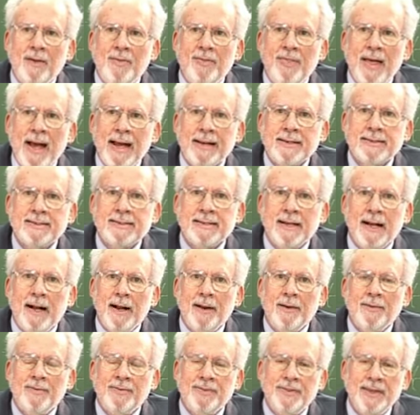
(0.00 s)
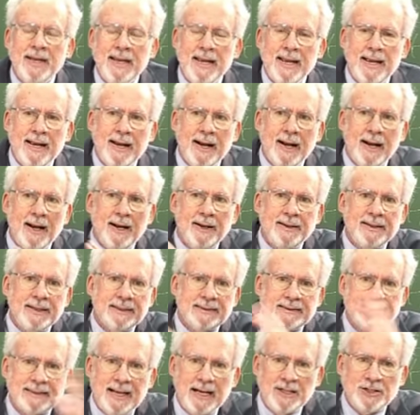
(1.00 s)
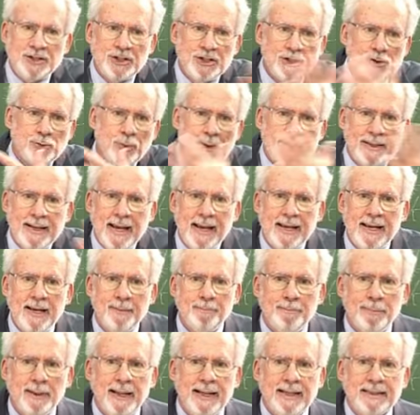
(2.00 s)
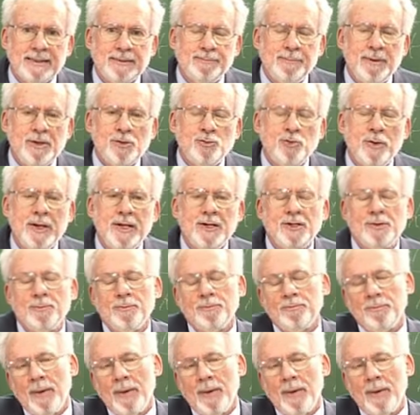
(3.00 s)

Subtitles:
that the discussions were taking place between